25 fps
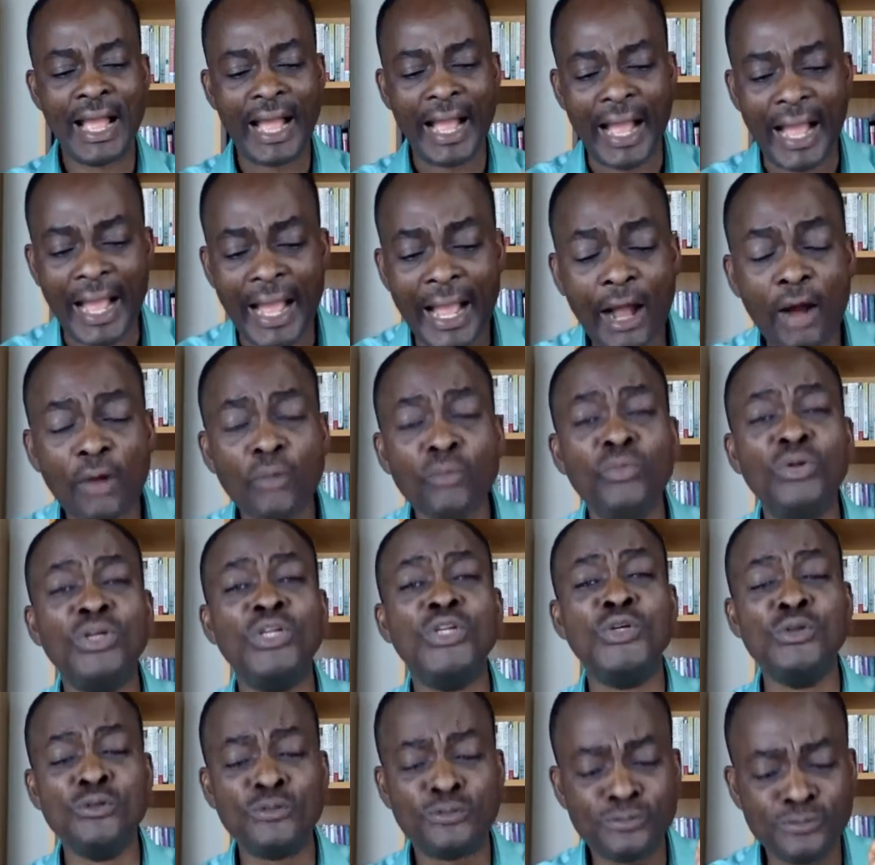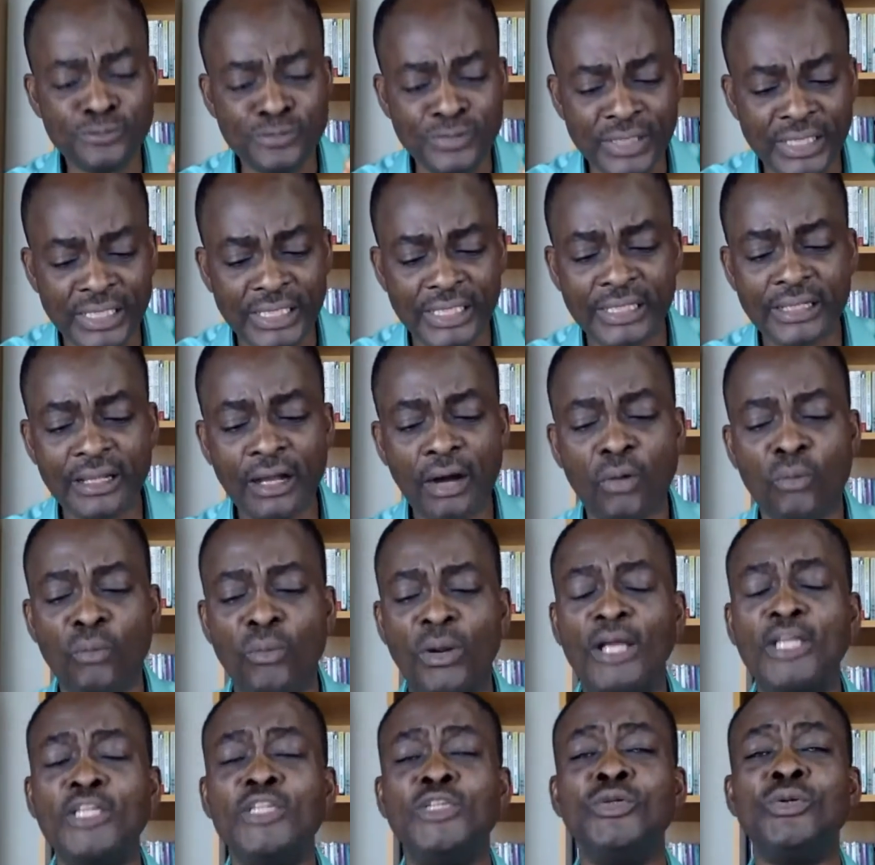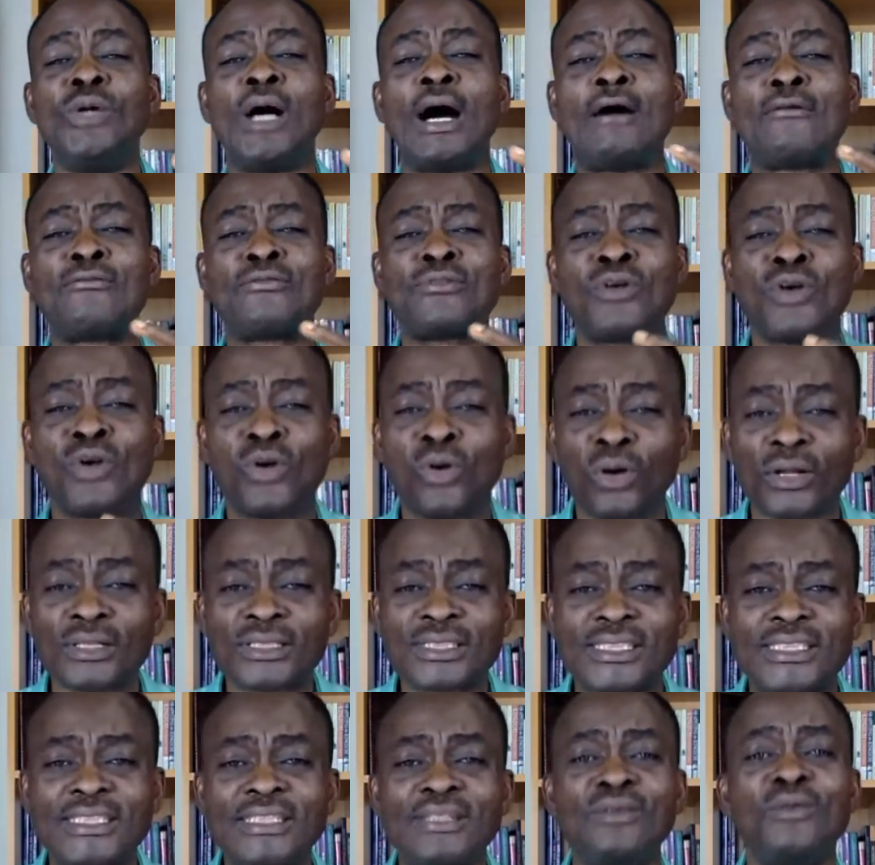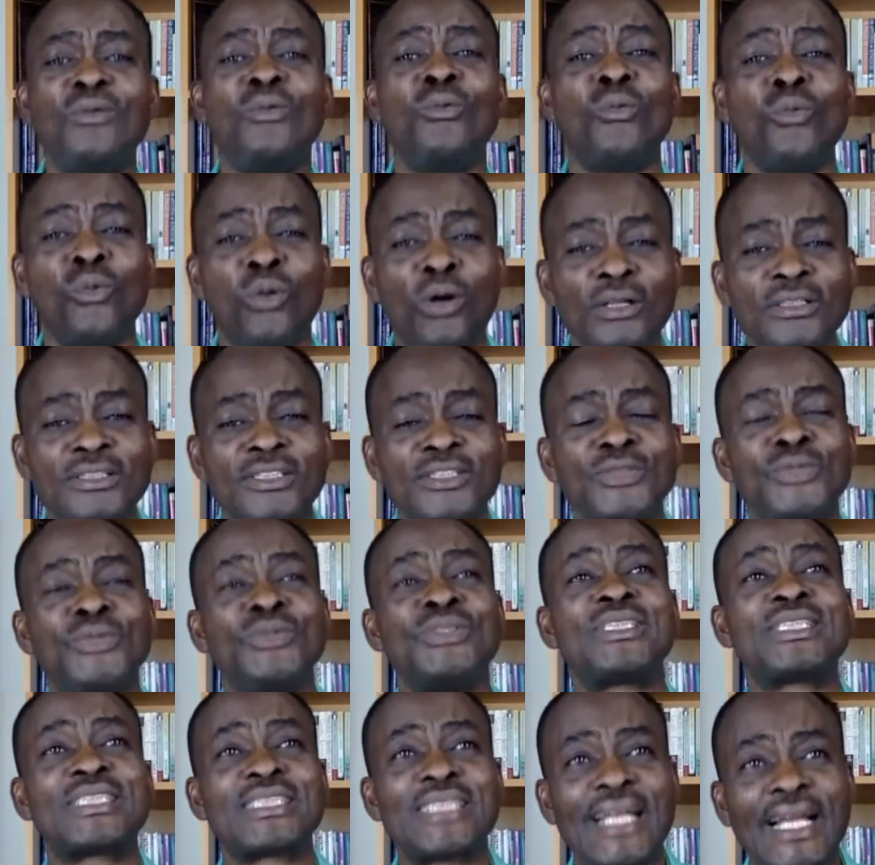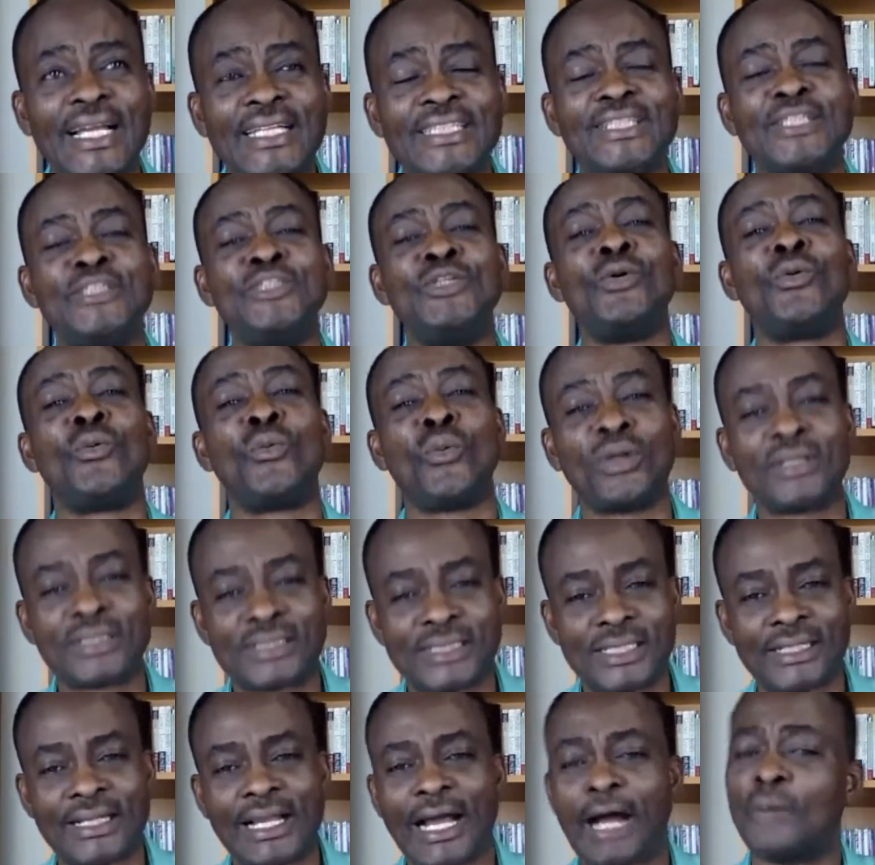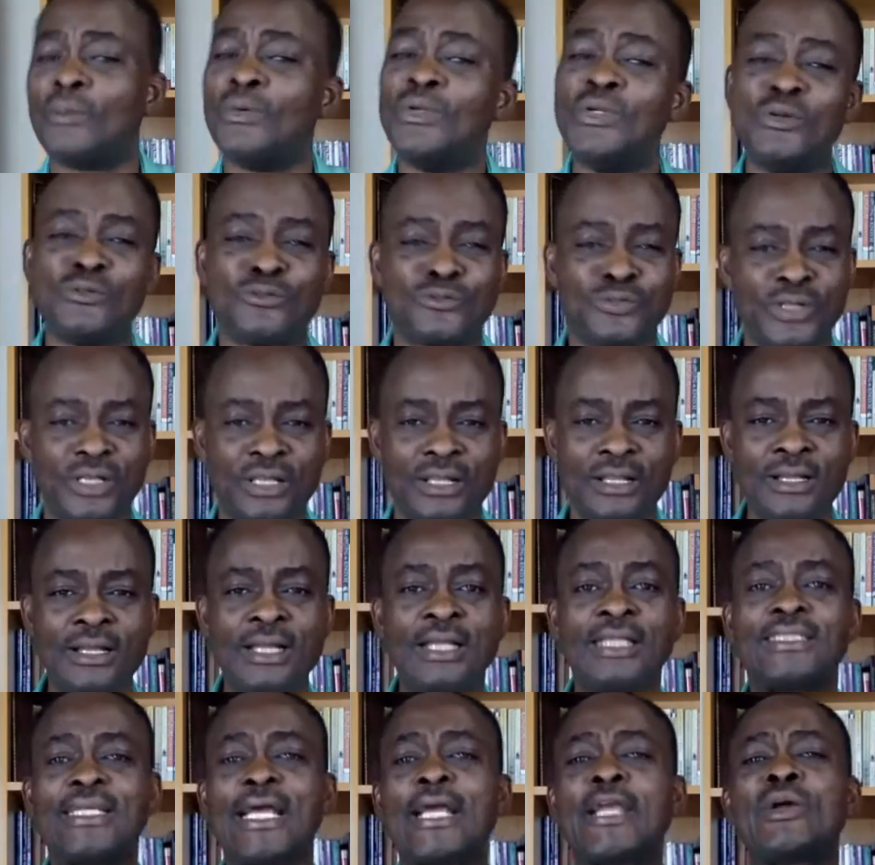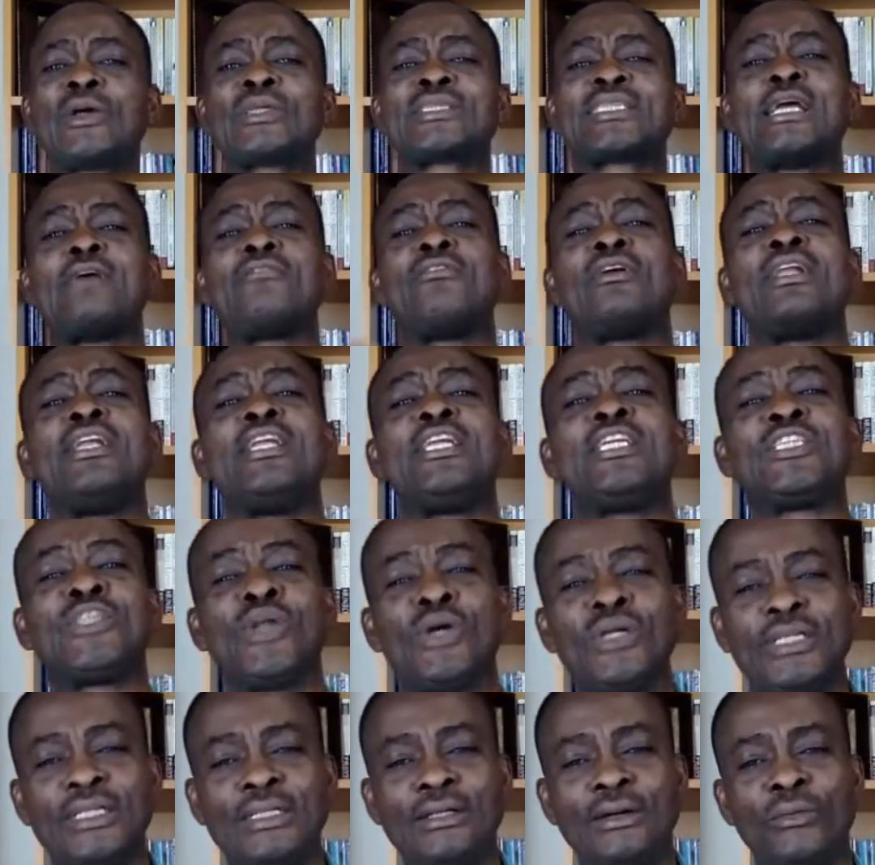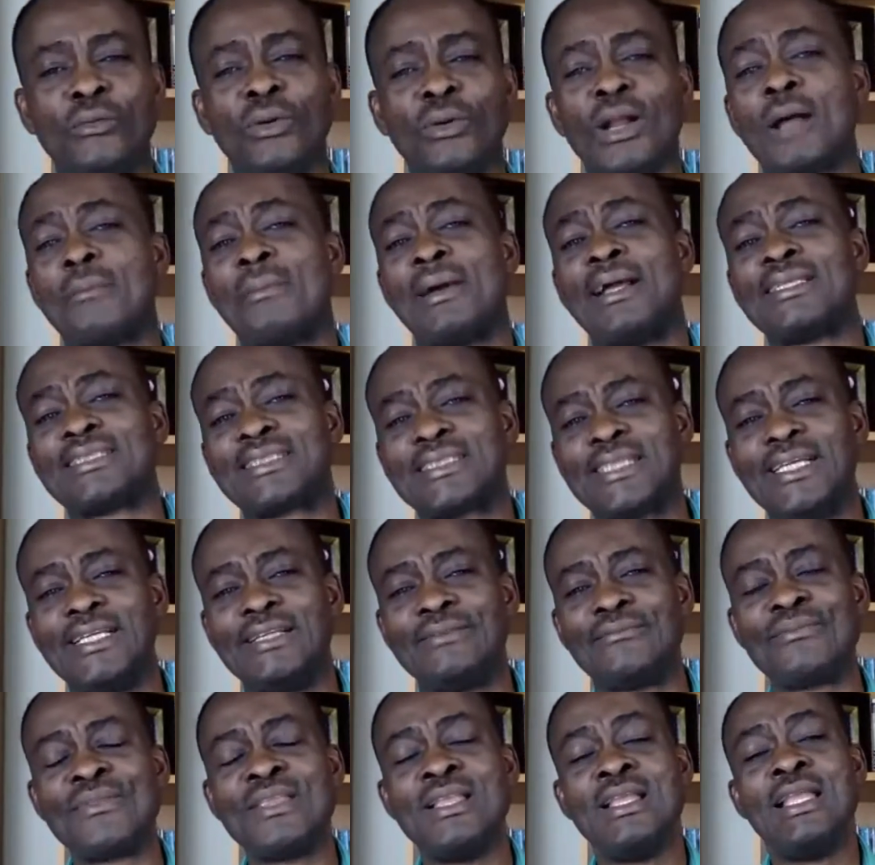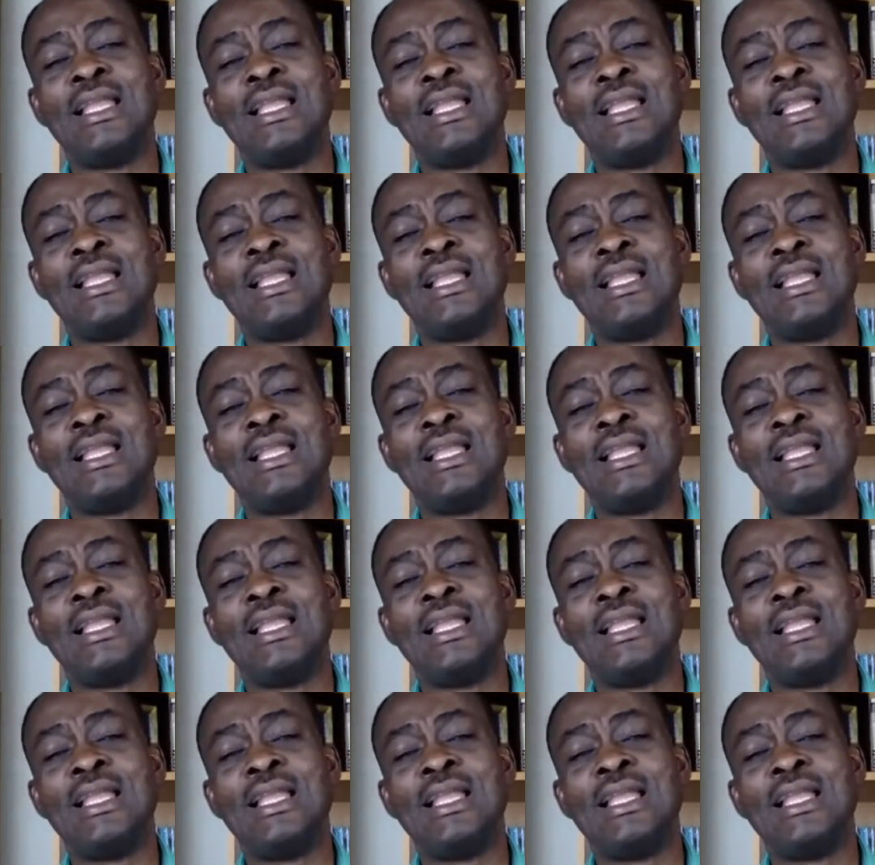How will you feel when you have gotten what you said you wanted? How will you feel? Take yourself on the journey. What am I saying?